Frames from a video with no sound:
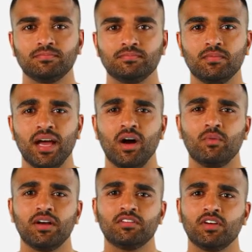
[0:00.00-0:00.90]
Now
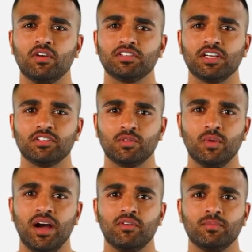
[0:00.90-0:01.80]
reinstall the sensor
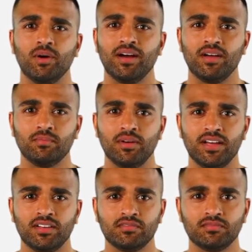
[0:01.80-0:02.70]
wire and brake line bracket.